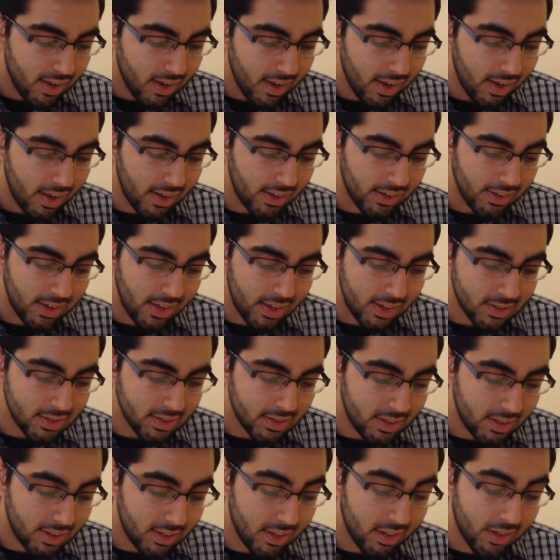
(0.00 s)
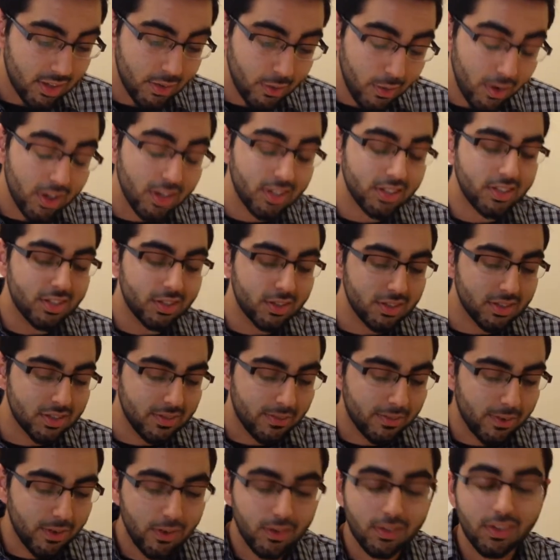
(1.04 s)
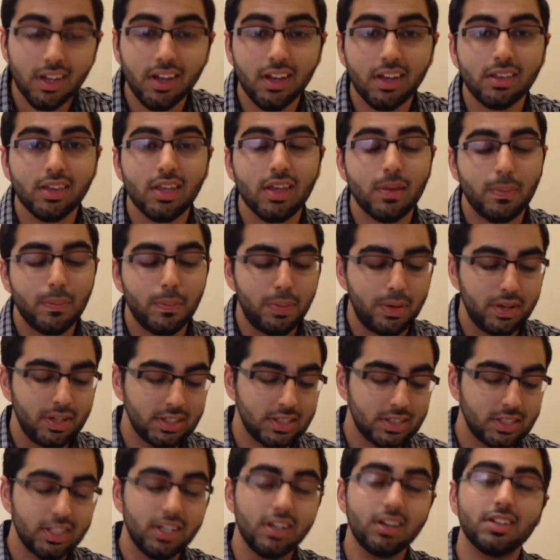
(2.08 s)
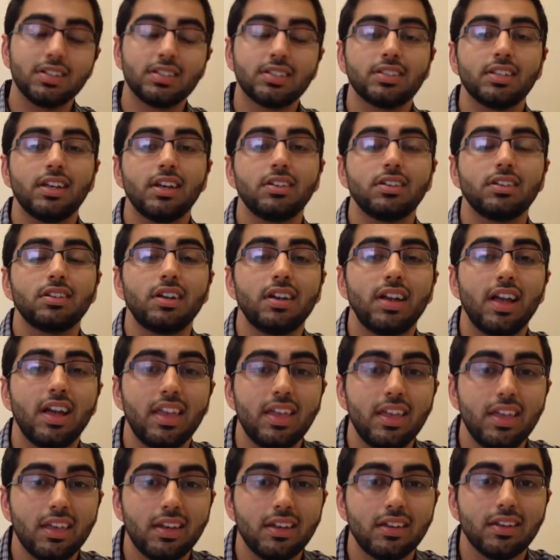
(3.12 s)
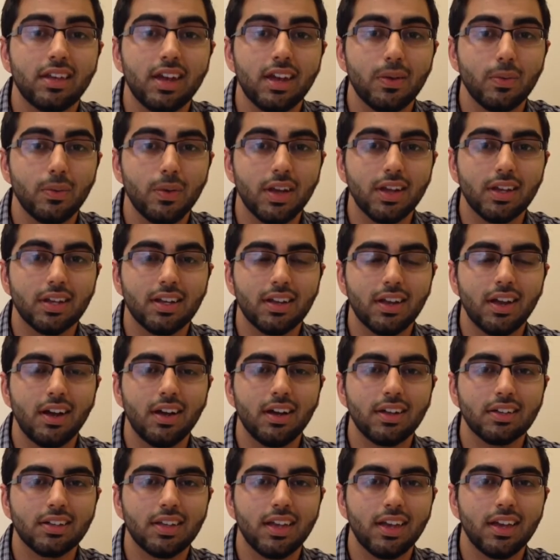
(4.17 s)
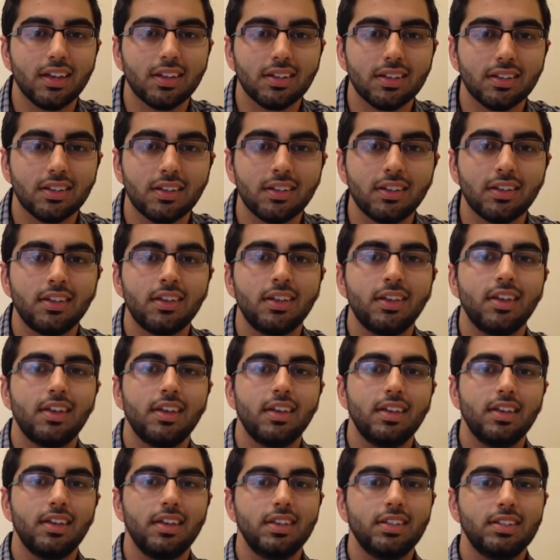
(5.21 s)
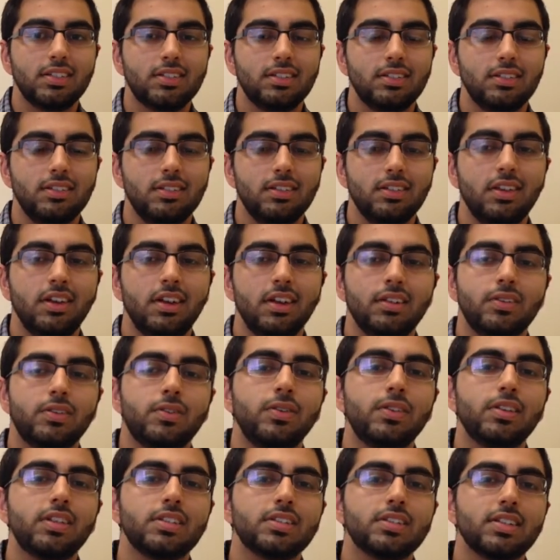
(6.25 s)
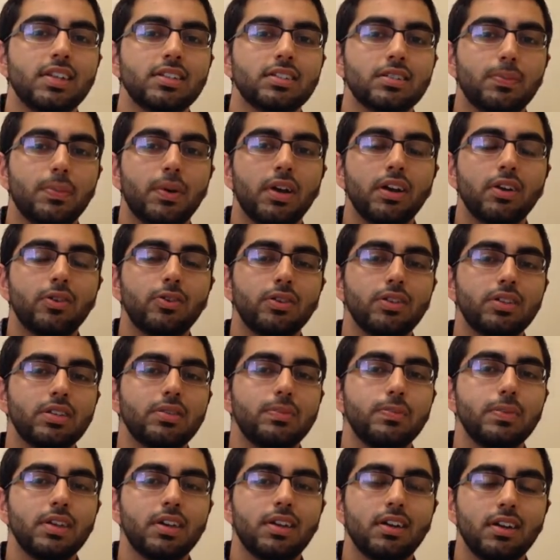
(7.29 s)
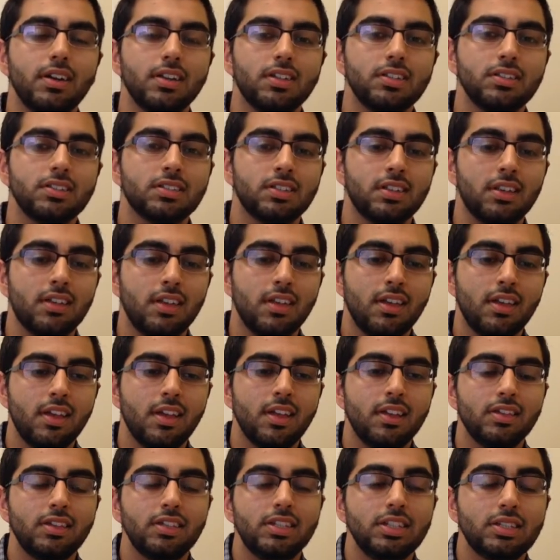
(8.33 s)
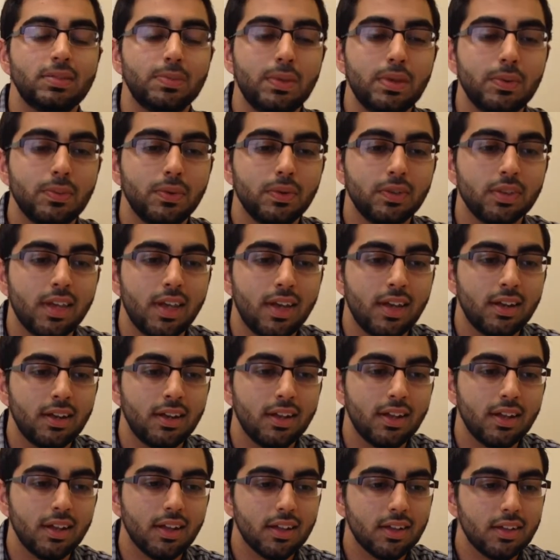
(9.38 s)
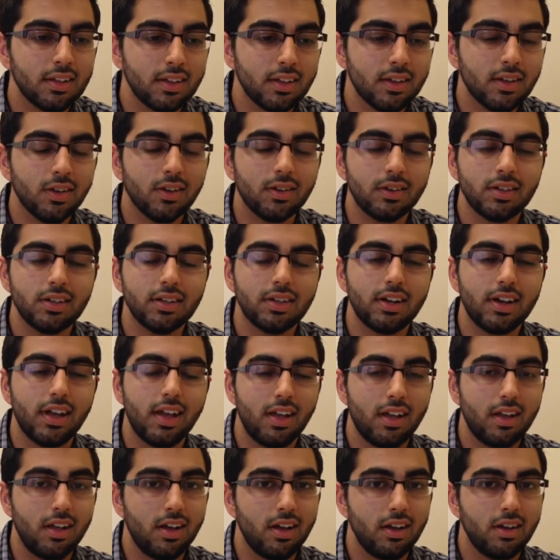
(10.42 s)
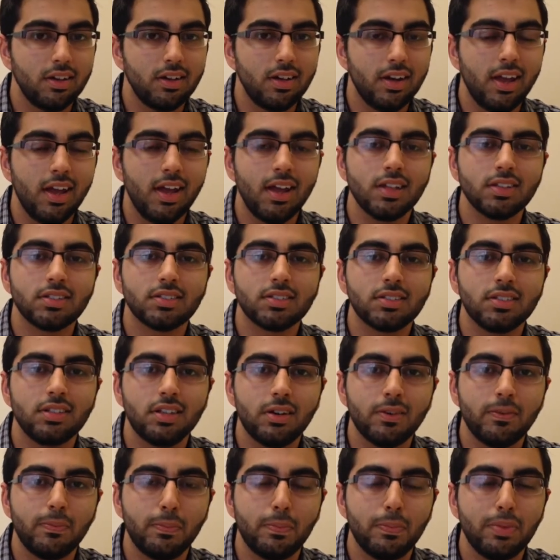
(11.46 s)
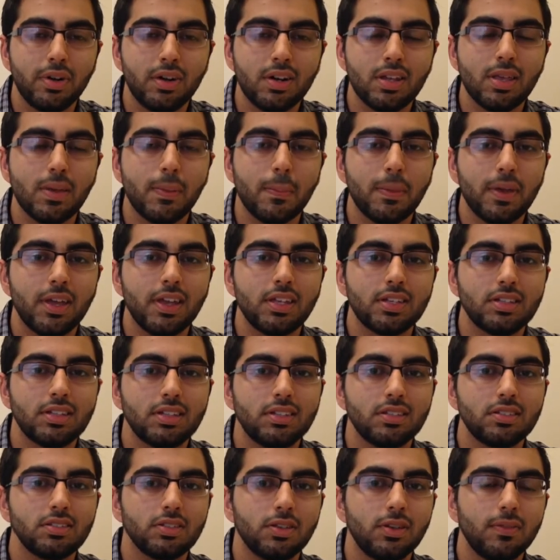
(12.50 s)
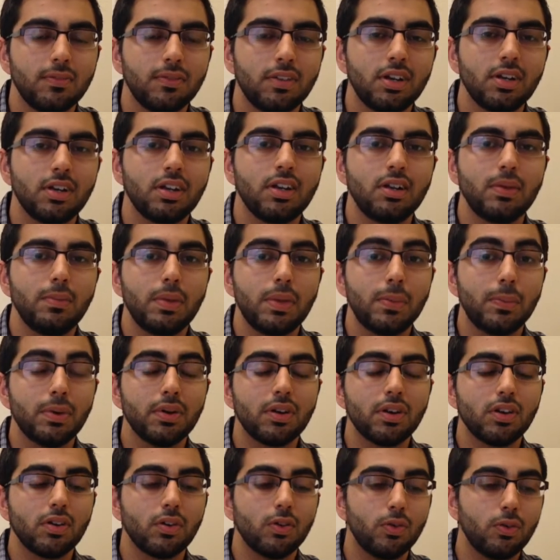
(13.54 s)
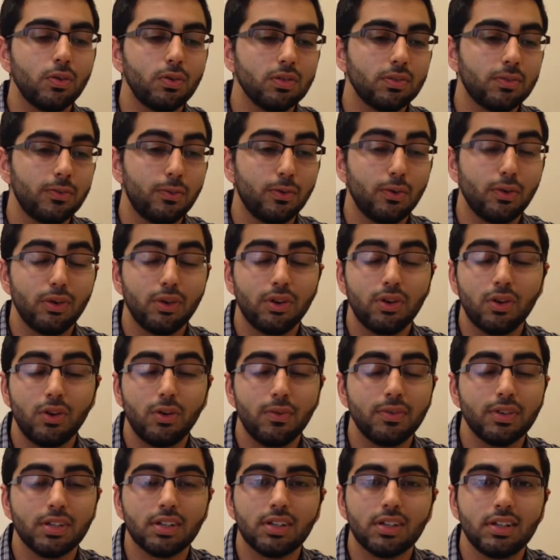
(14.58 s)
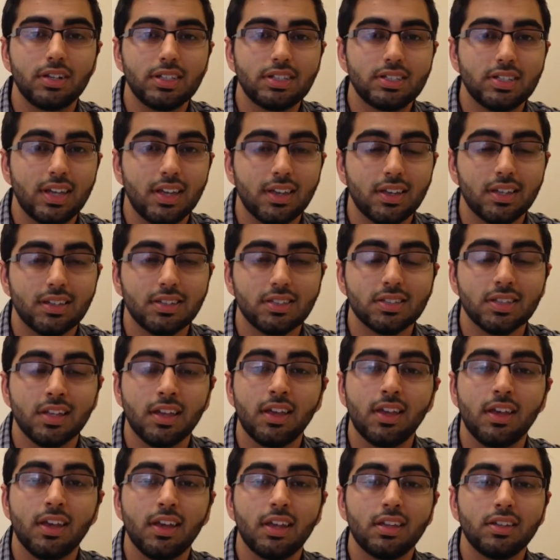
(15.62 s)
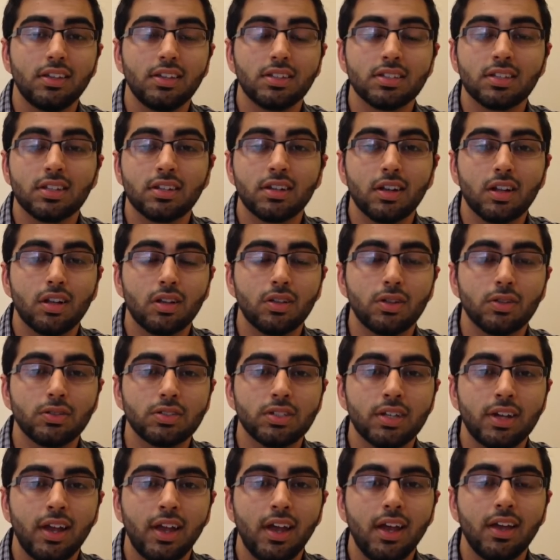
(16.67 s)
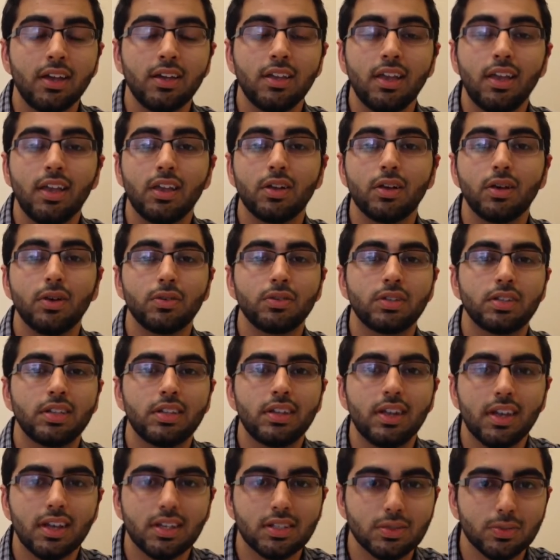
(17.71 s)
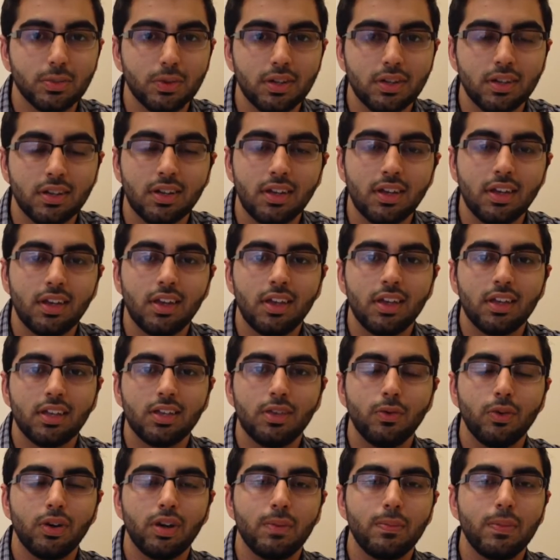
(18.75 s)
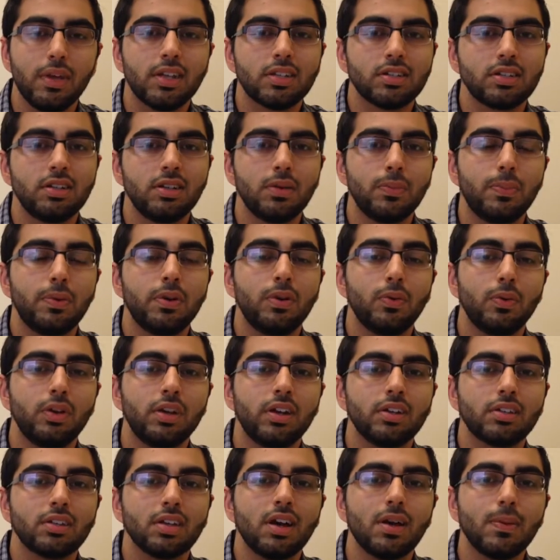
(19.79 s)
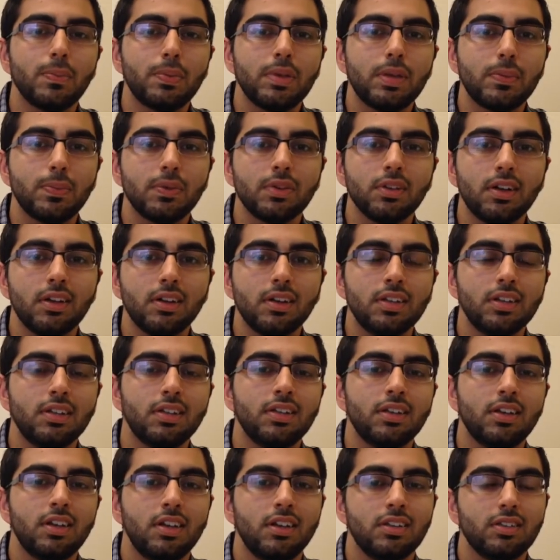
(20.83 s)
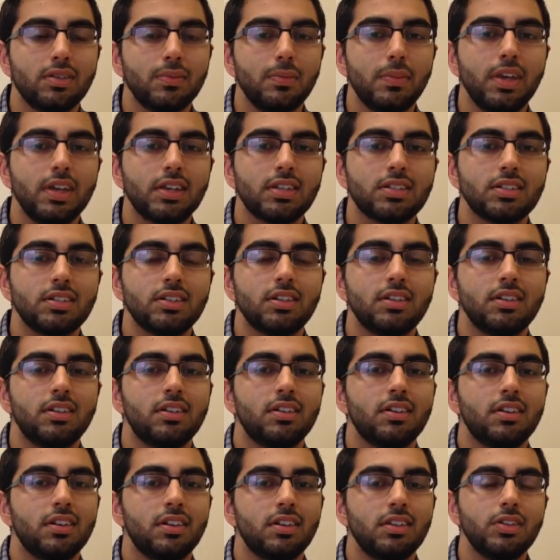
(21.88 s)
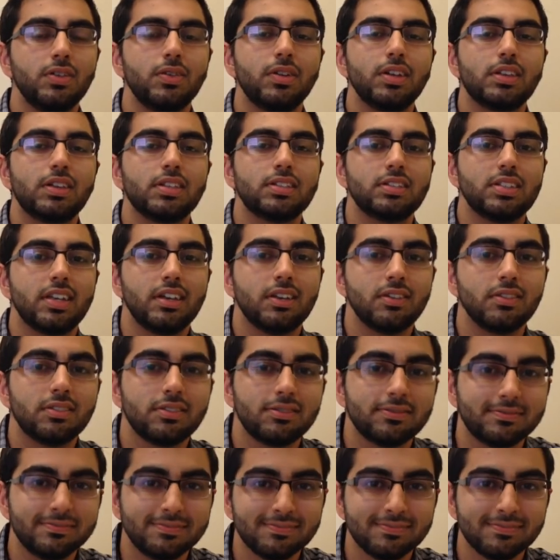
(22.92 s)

And lastly, you want to choose a phone line that puts your seller in direct contact is you got to treat this as a priority because these people that click on your on your ads, they're pretty impatient. So if they're going to be put on hold for over 30 seconds, they're just going to close your ad and go to the next one. You want to make sure you put one of your top people on it to make sure you get the sale.